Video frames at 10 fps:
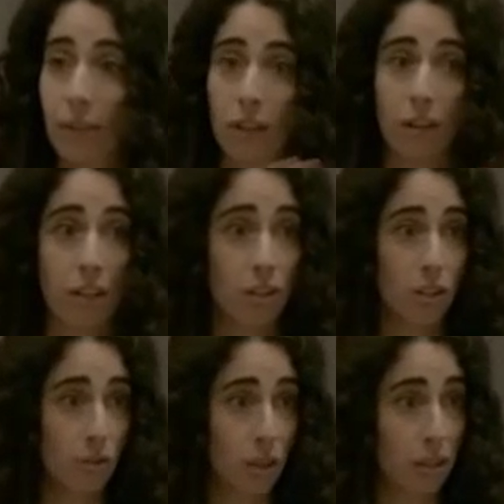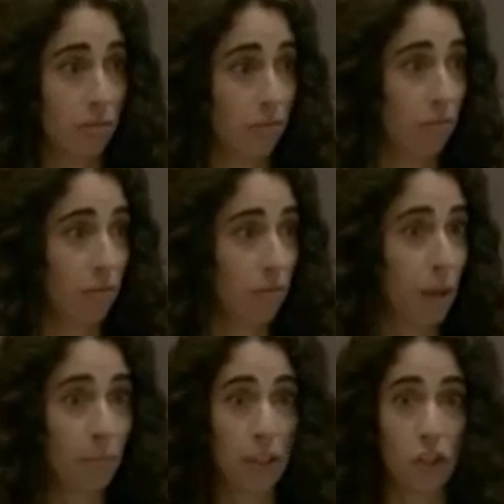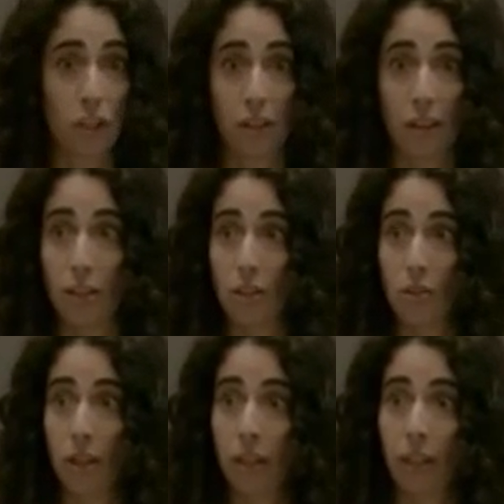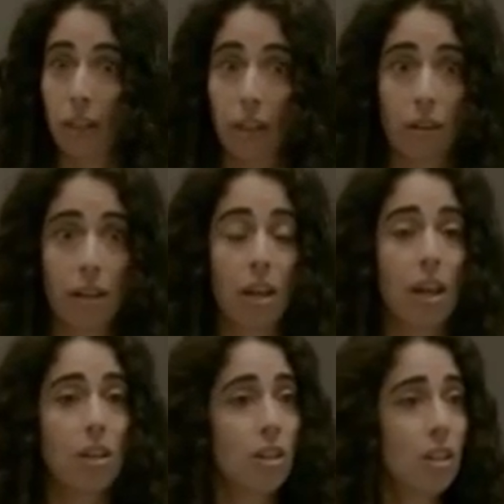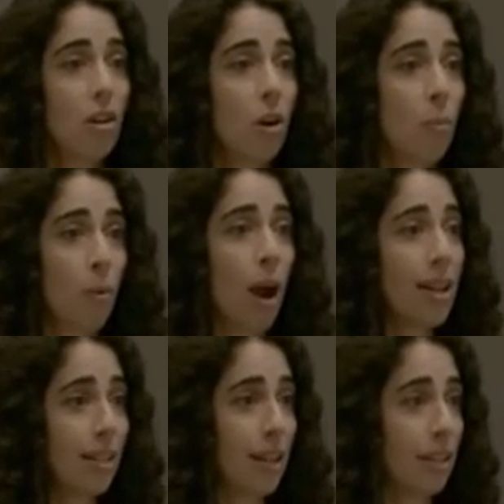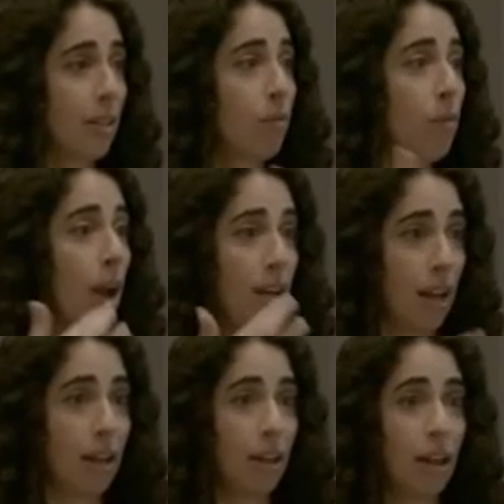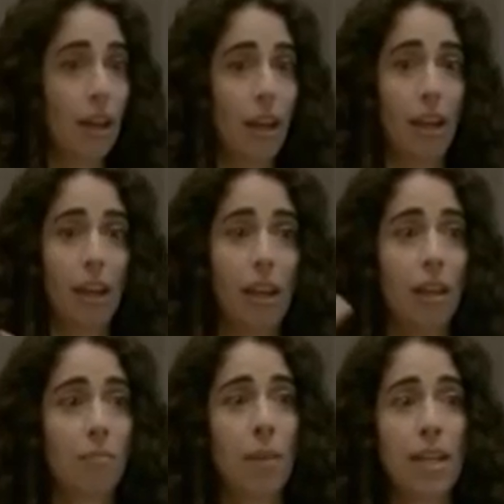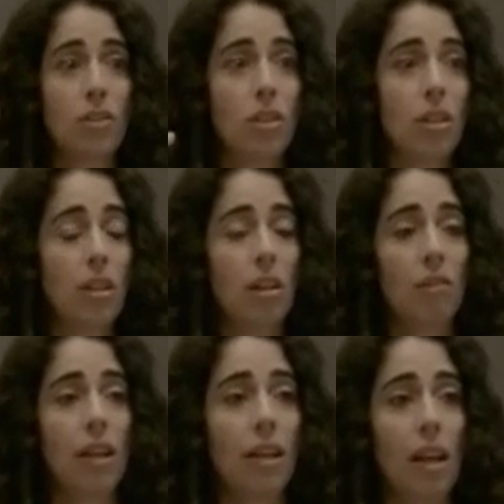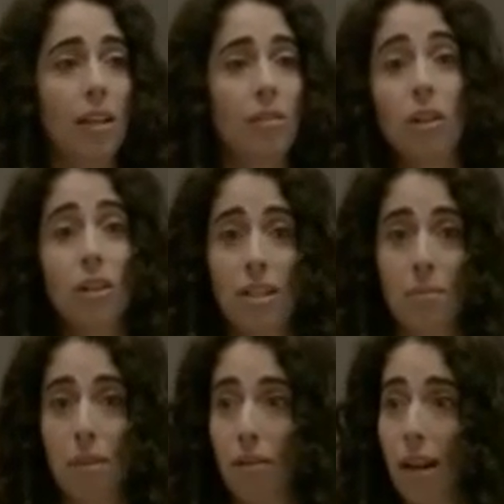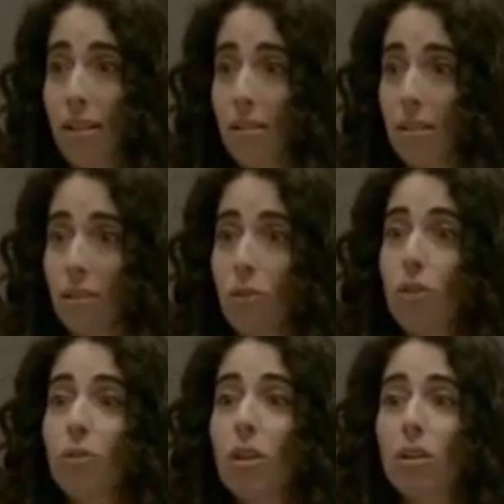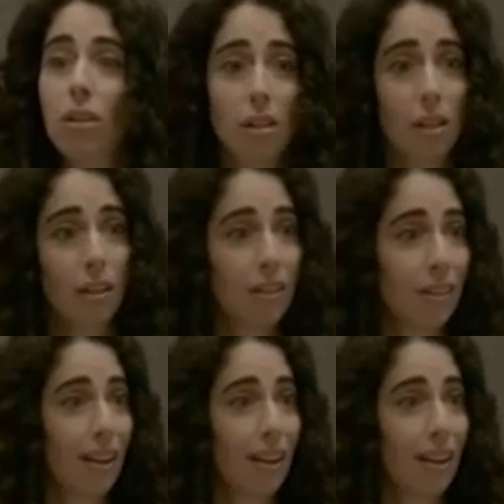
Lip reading: in their industry, publish in their industry? Okay, just the whole process of writing, it makes, you know, you learn something, right? Don't you learn